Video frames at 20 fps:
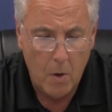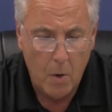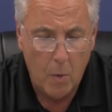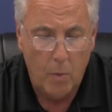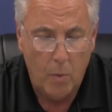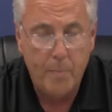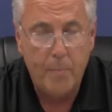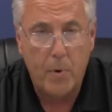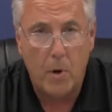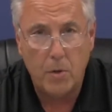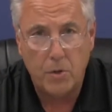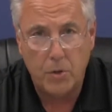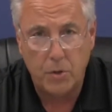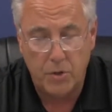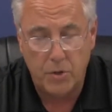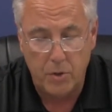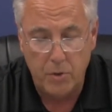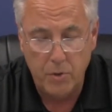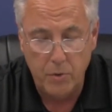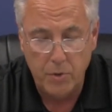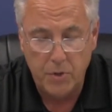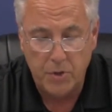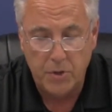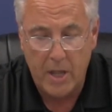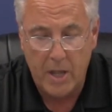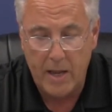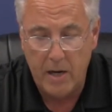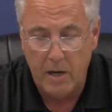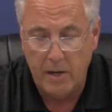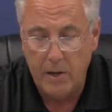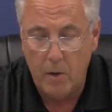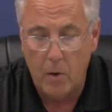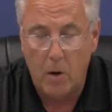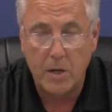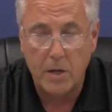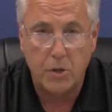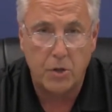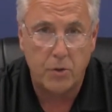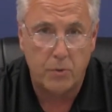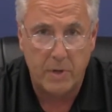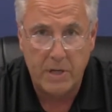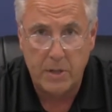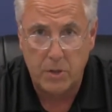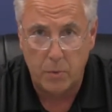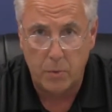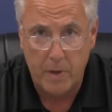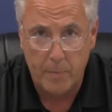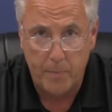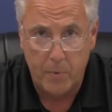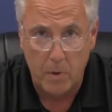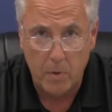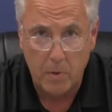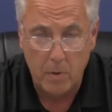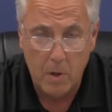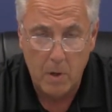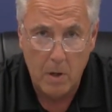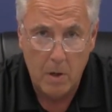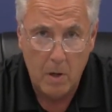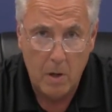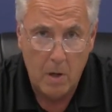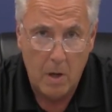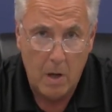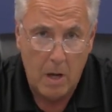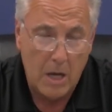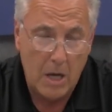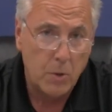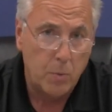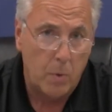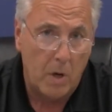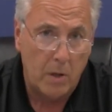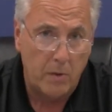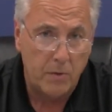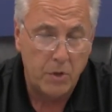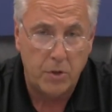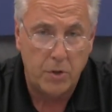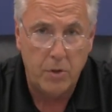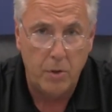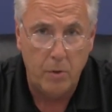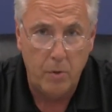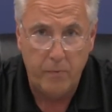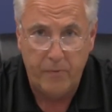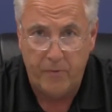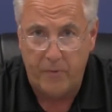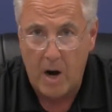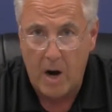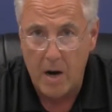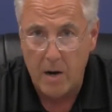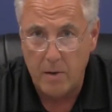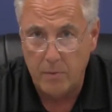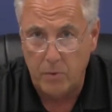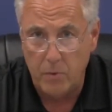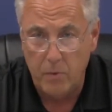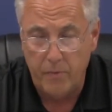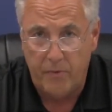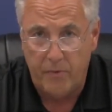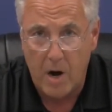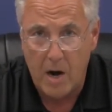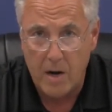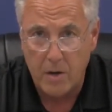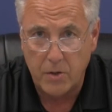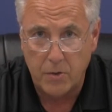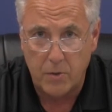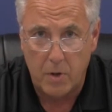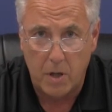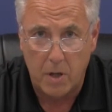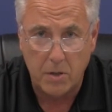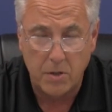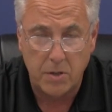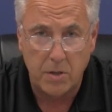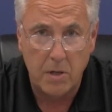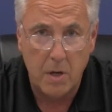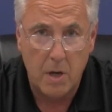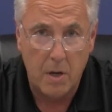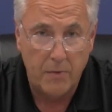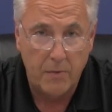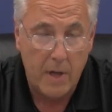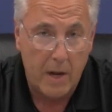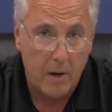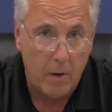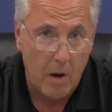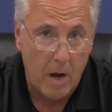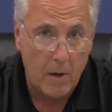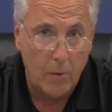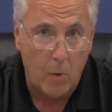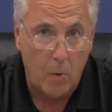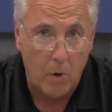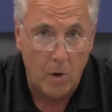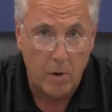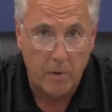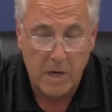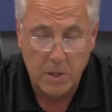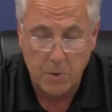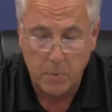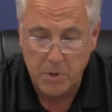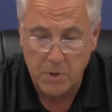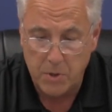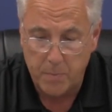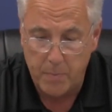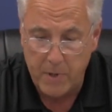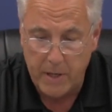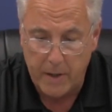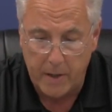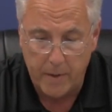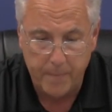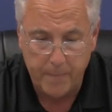We purchased a new state-of-the-art street sweeper, as well as two new fire trucks that are on order as we speak.